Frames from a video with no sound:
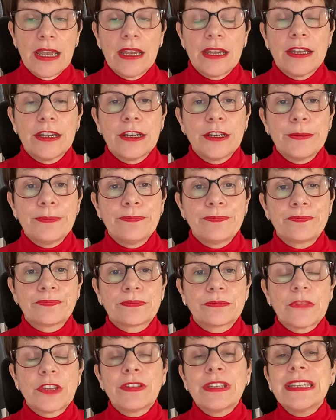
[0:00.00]

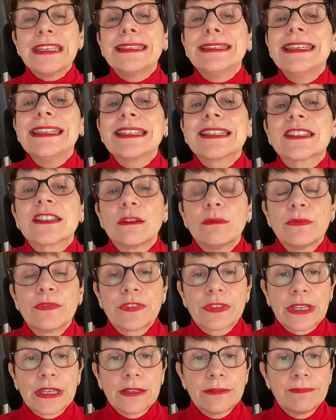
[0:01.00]
um, I think it needs
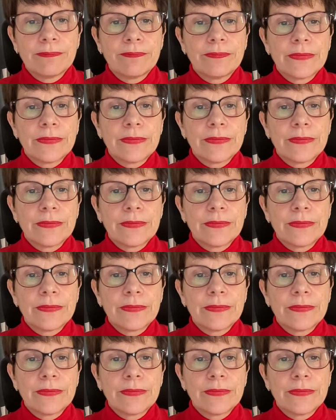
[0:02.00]
something.